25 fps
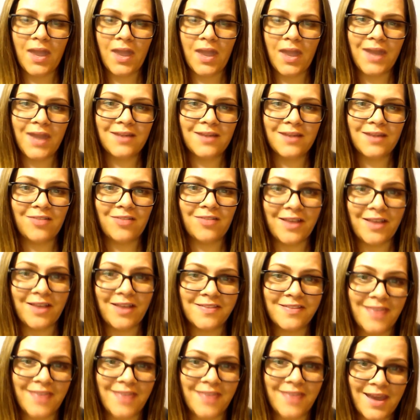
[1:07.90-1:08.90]
and less
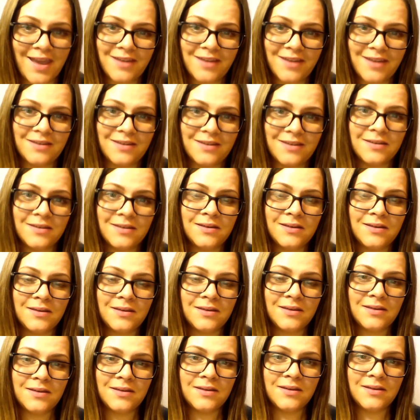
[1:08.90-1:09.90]
than
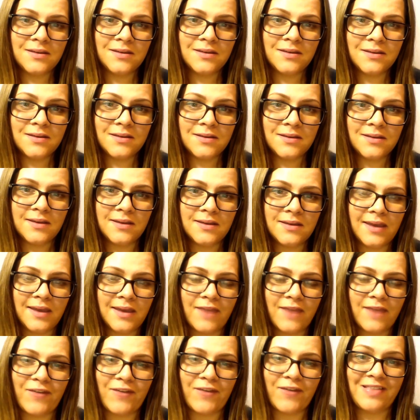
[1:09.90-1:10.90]

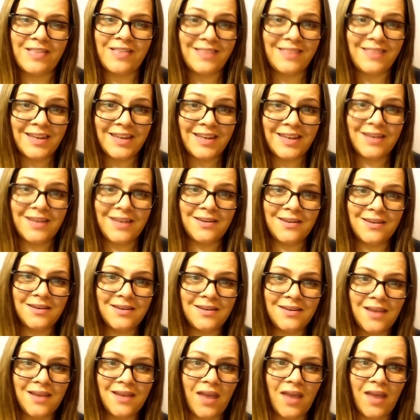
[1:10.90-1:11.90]
if I didn't
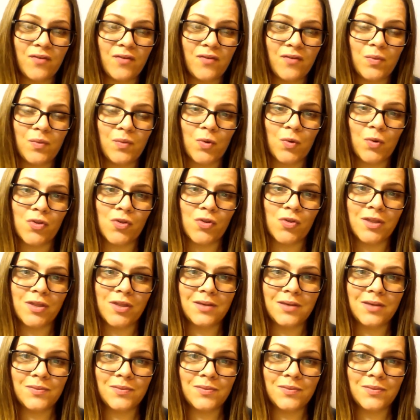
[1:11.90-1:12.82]
have an abortion.